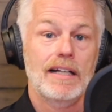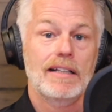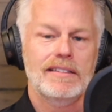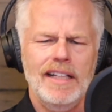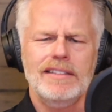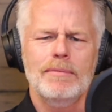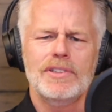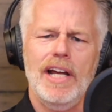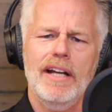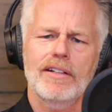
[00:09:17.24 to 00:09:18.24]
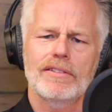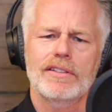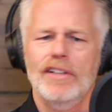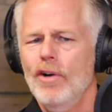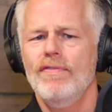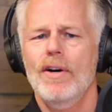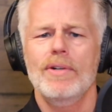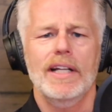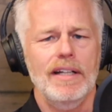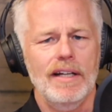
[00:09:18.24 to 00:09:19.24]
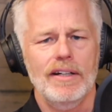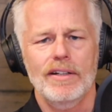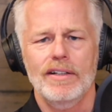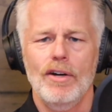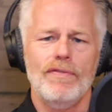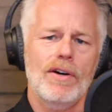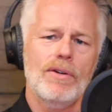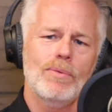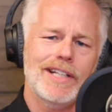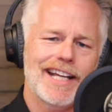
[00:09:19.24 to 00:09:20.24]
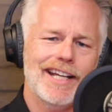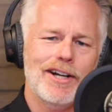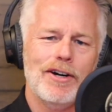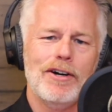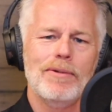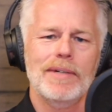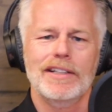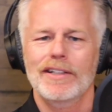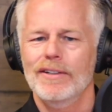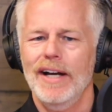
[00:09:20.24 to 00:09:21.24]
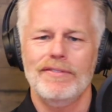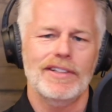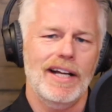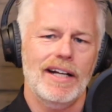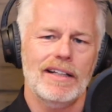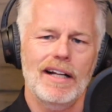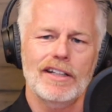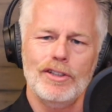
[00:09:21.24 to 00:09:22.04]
Set some standards. No phone at dinner, no phone when you get home until after 9 o'clock.